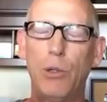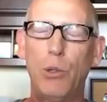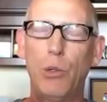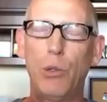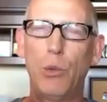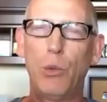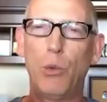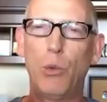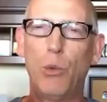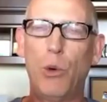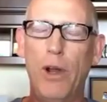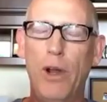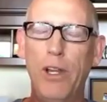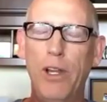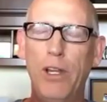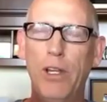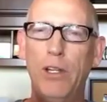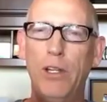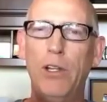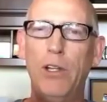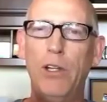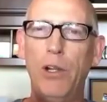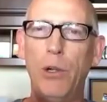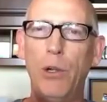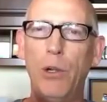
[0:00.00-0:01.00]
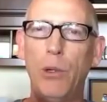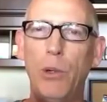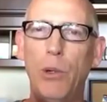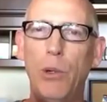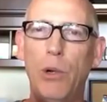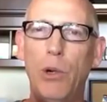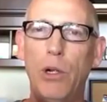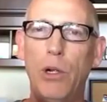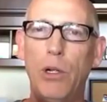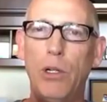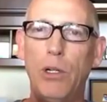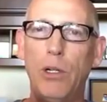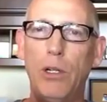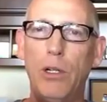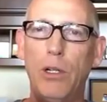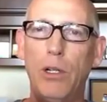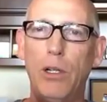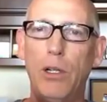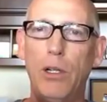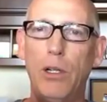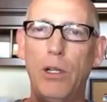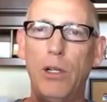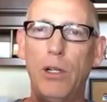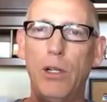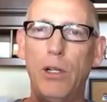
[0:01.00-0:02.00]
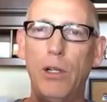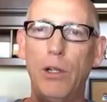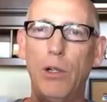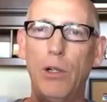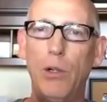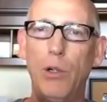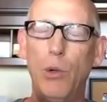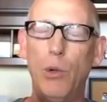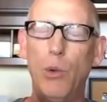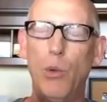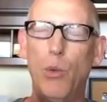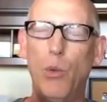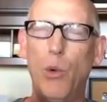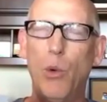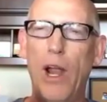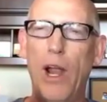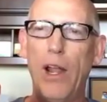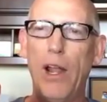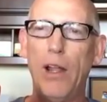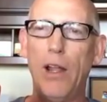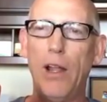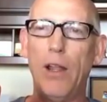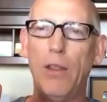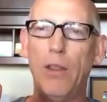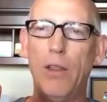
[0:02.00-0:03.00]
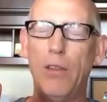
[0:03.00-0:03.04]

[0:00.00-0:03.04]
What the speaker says: What do you do when